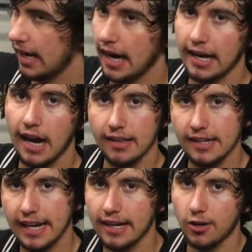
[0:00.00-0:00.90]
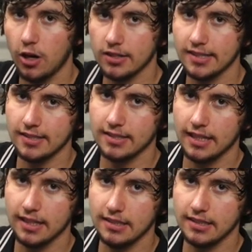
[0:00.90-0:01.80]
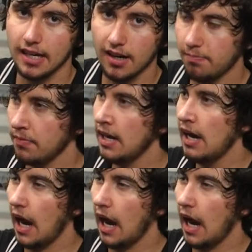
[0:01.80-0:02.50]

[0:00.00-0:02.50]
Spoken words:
I'd either get an oxyacetylene setup,